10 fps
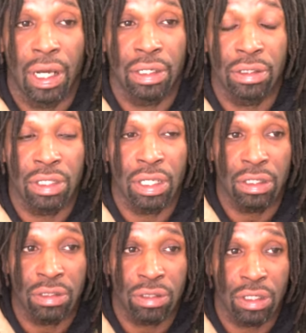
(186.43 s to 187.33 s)
And
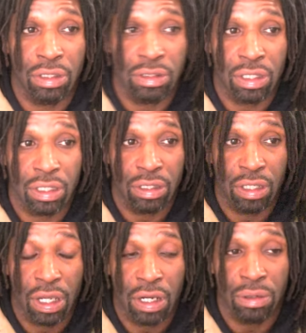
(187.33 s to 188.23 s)
then I started taking
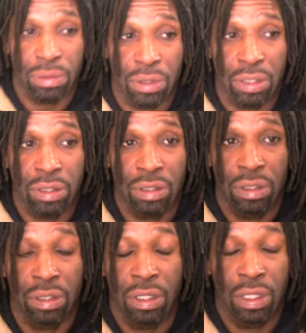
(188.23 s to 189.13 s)
the heroin
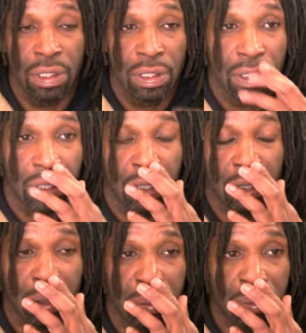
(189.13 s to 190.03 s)

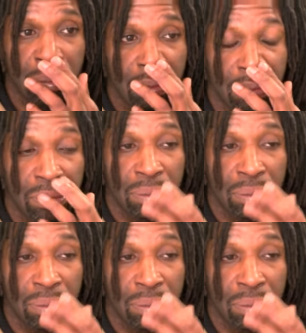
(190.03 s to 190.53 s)
in um,